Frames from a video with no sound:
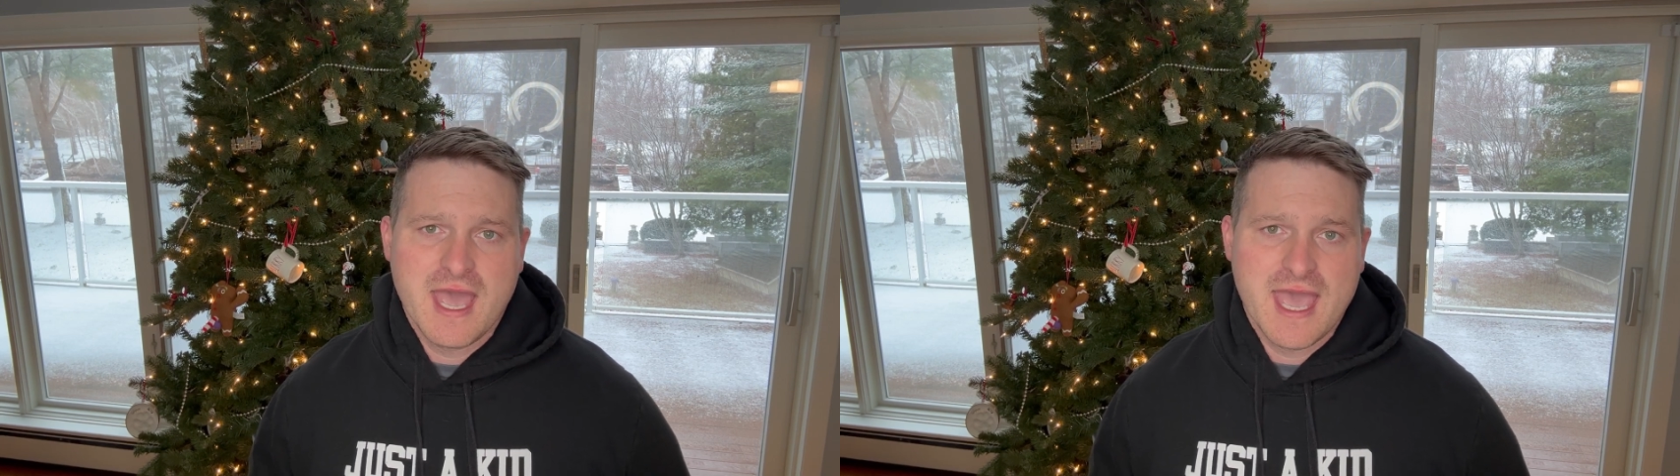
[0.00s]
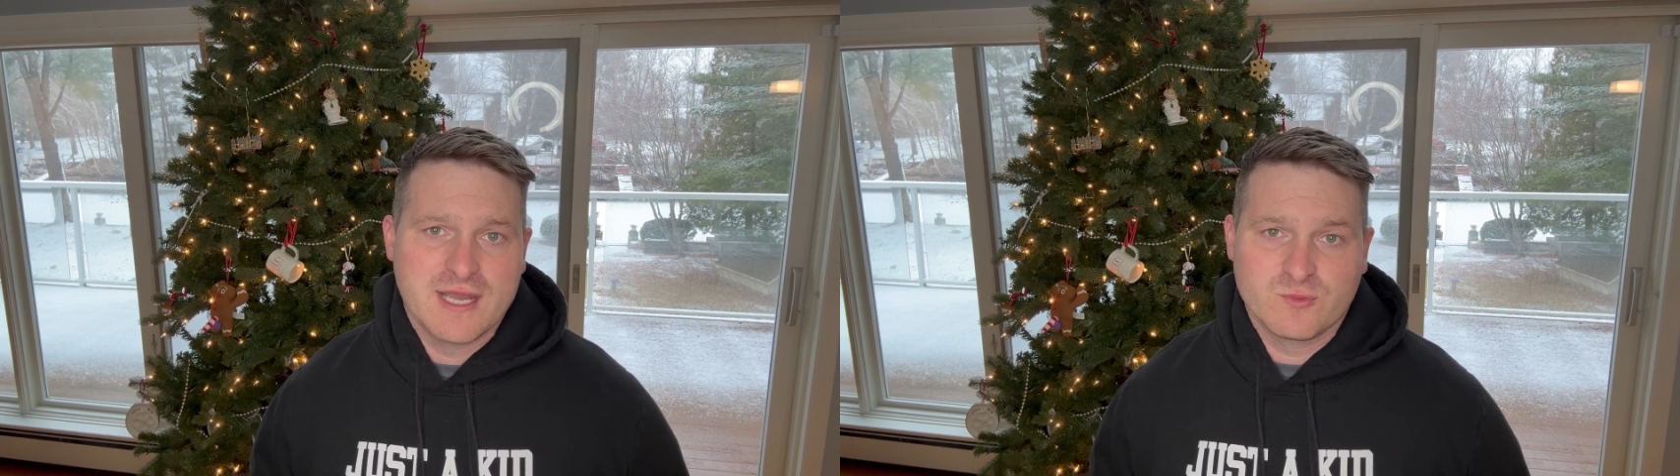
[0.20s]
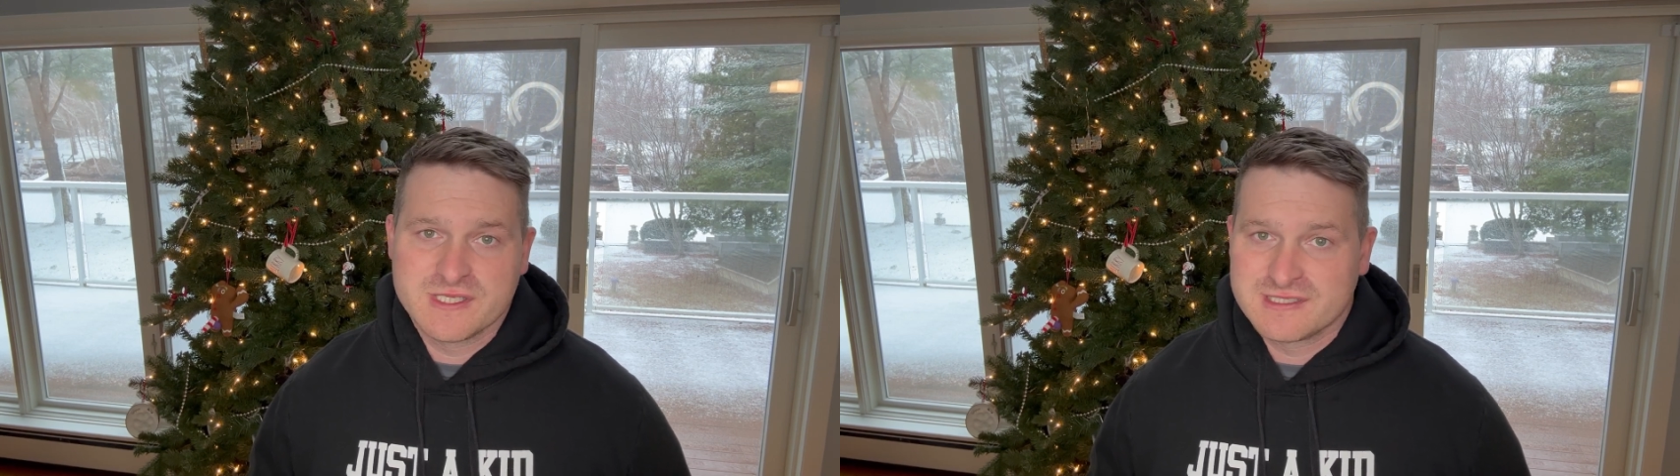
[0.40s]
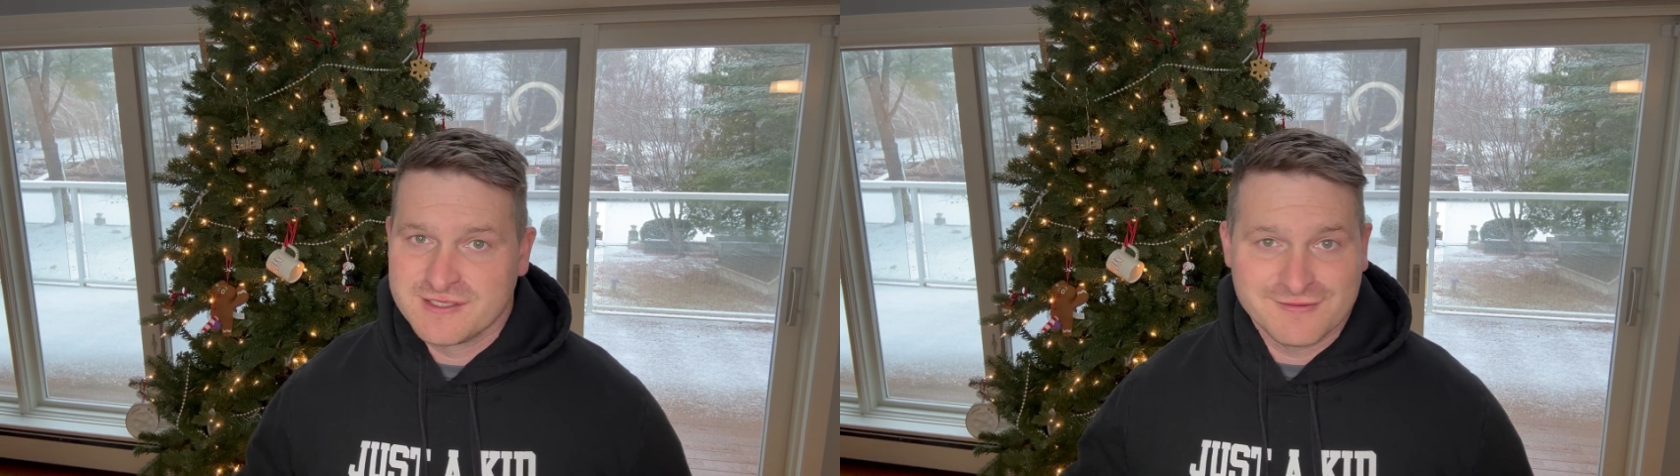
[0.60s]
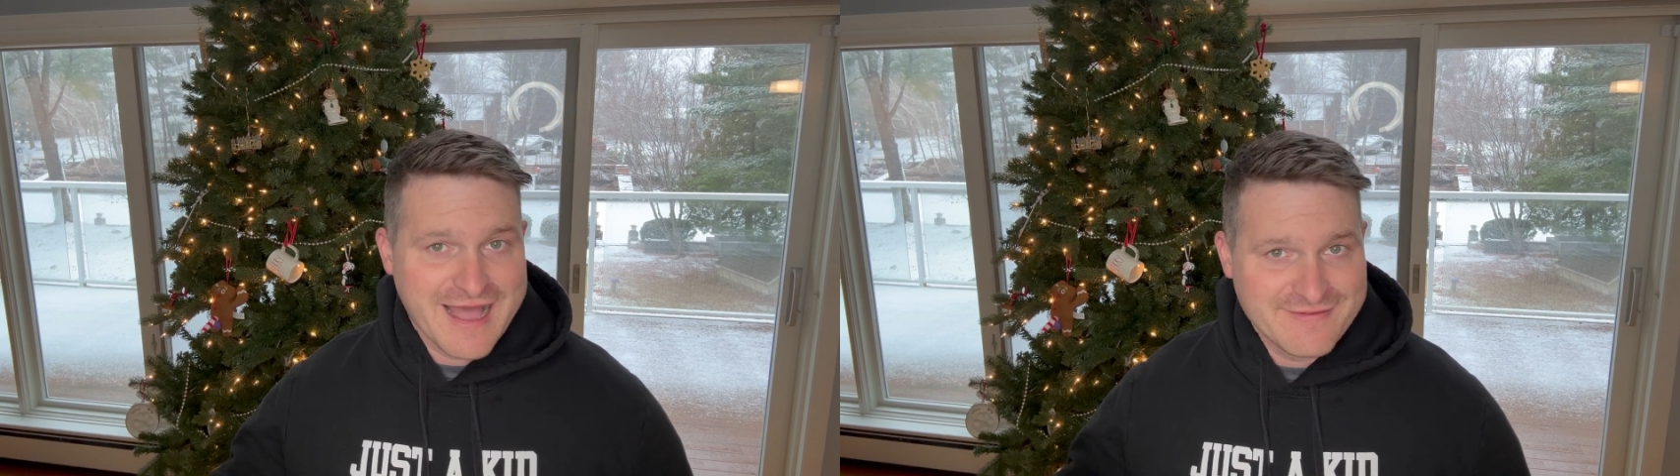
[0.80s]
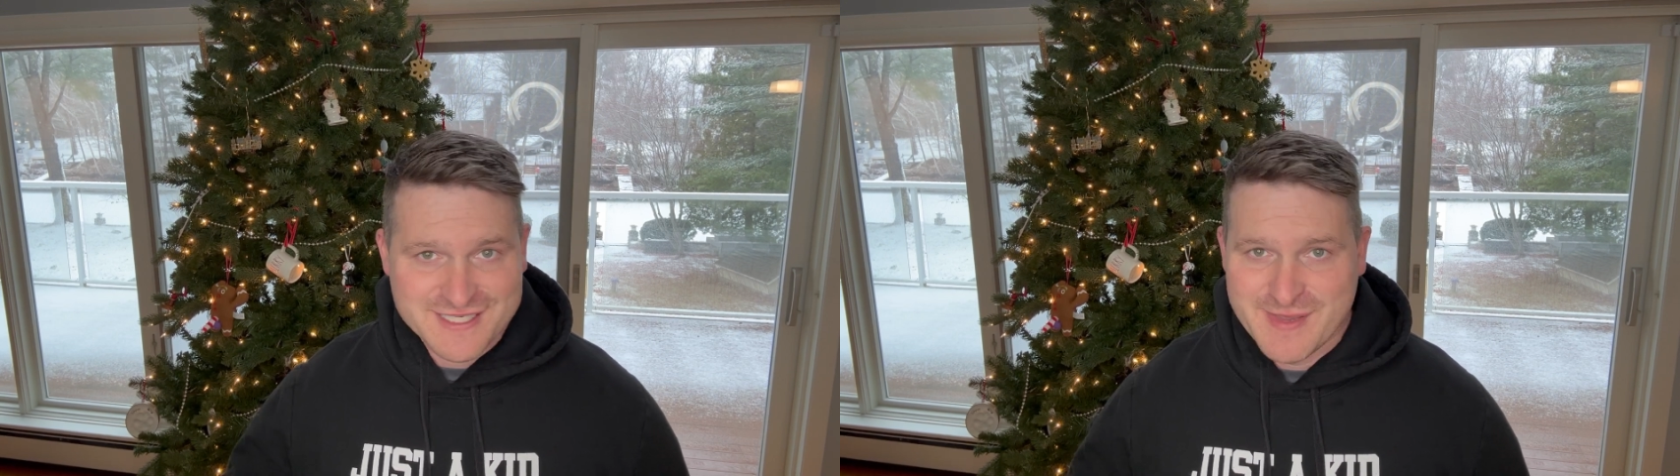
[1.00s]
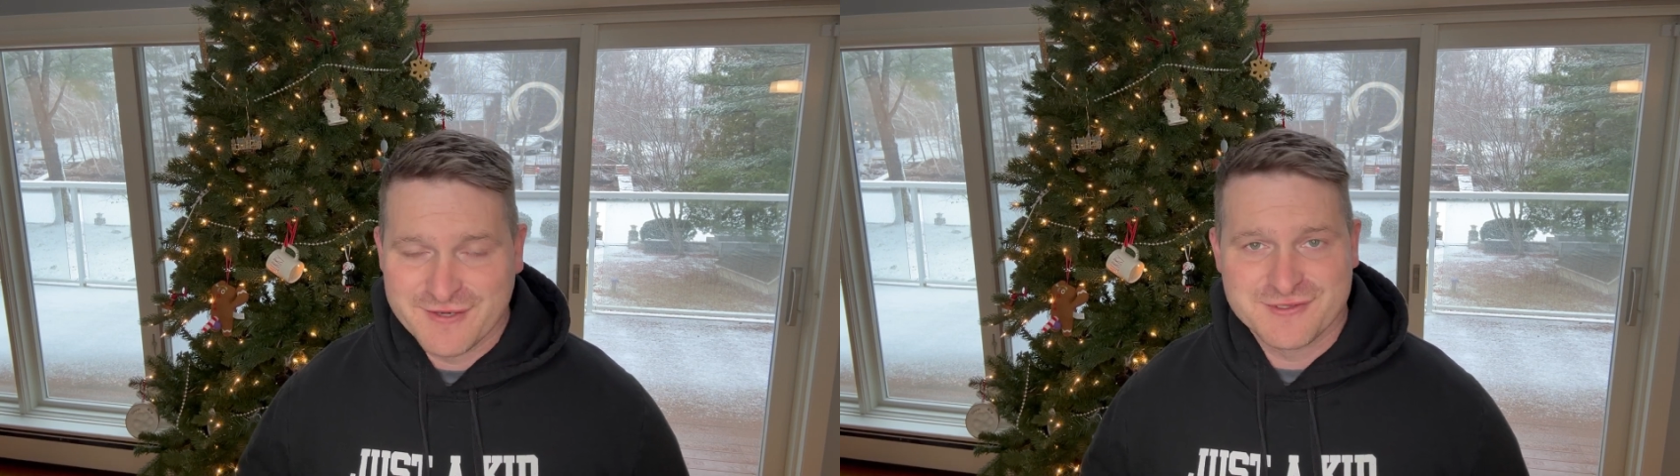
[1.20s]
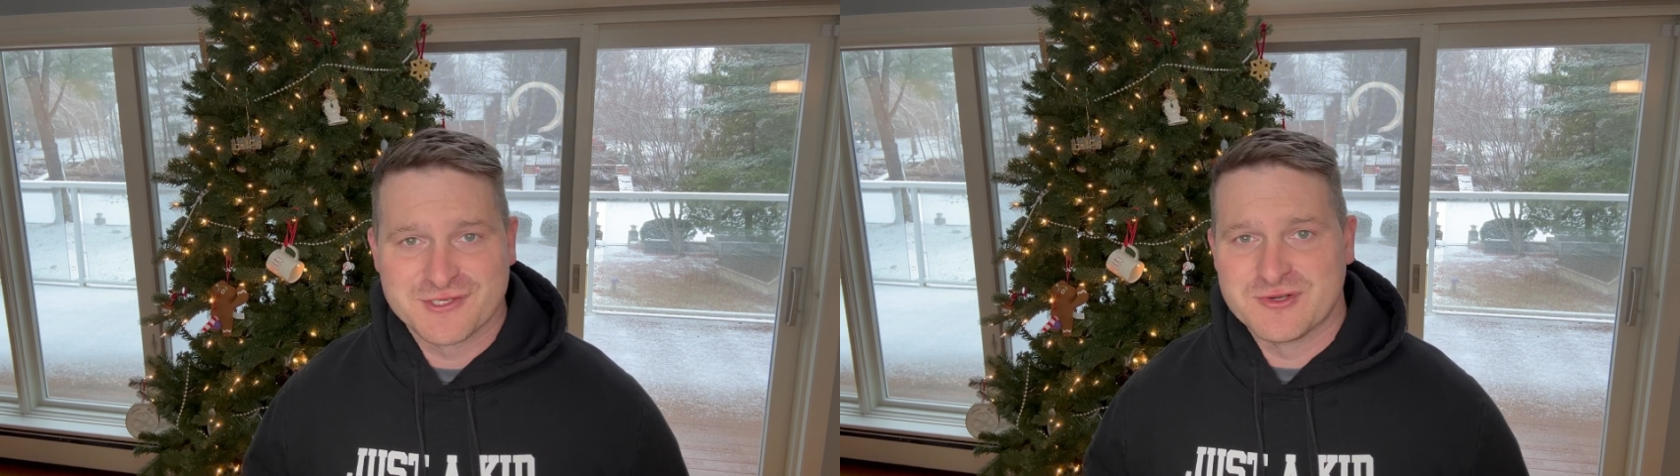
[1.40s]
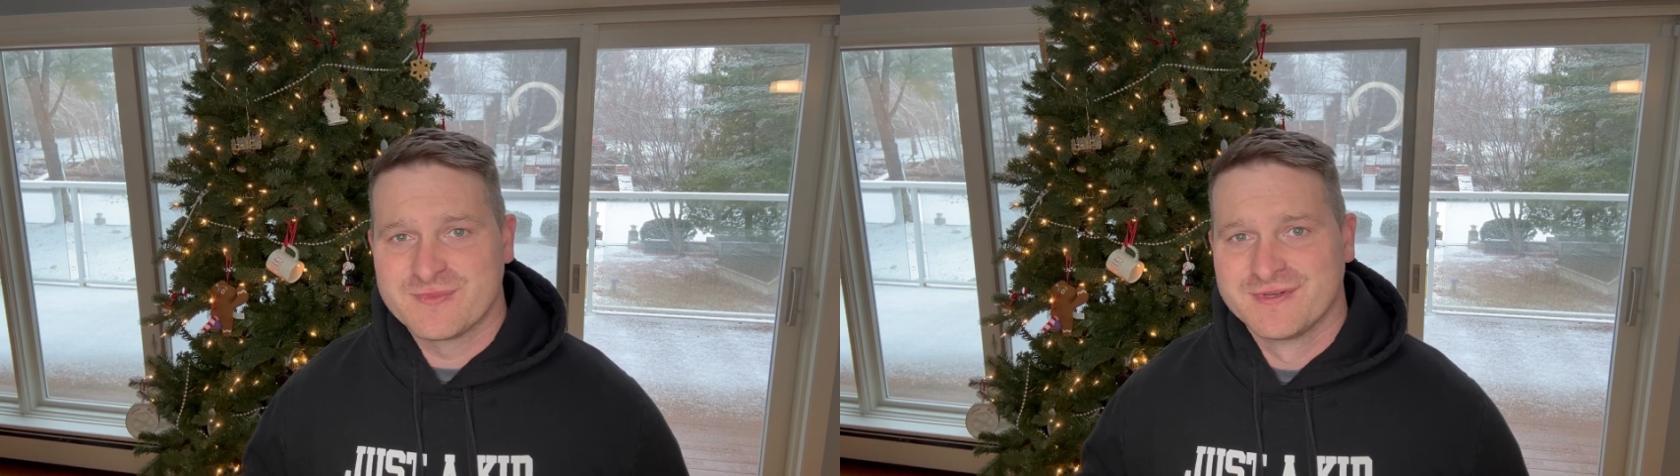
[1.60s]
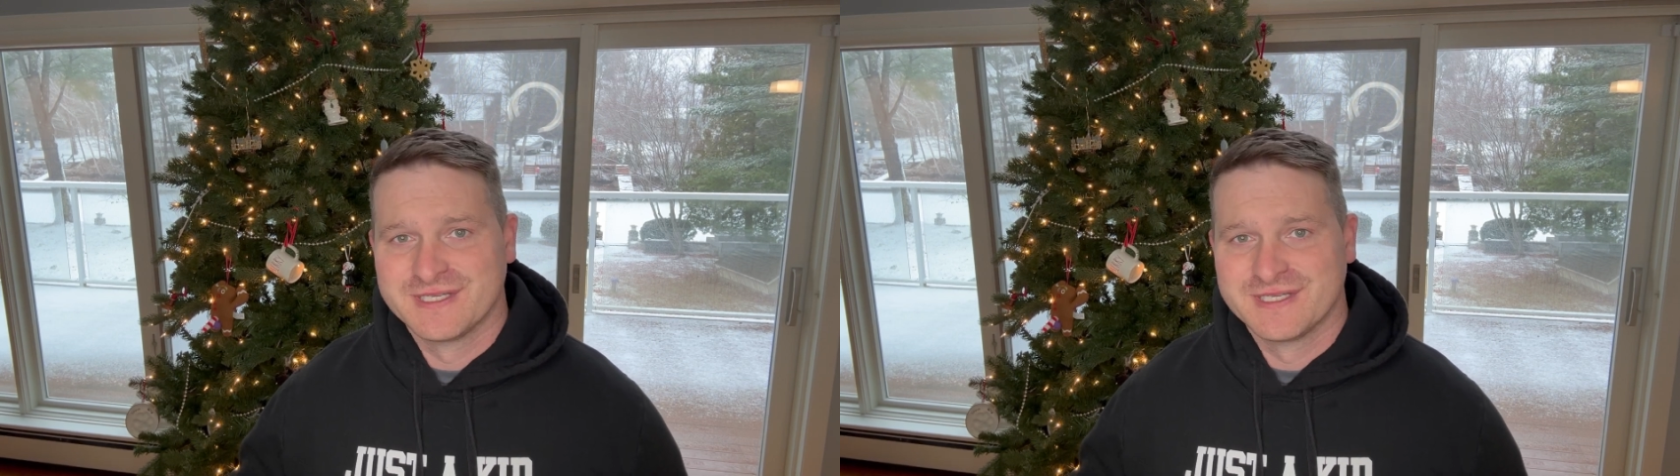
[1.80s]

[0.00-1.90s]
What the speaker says: and we still have tomato soup,